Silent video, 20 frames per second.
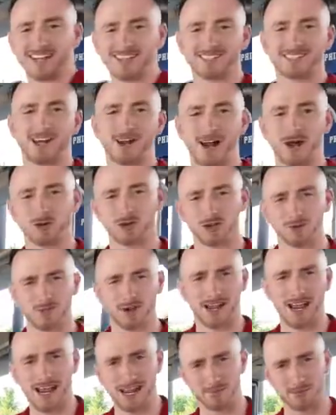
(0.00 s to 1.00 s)
test out how
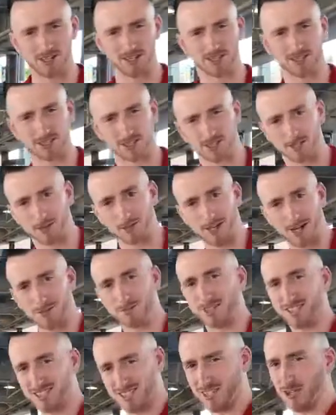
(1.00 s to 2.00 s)
good my aim is, because
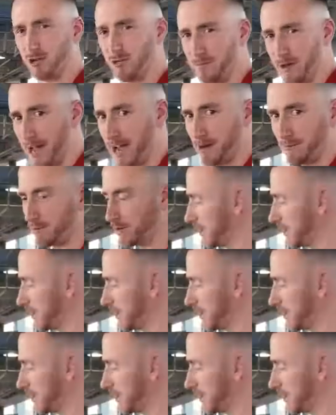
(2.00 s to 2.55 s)
sometimes it's a little bad,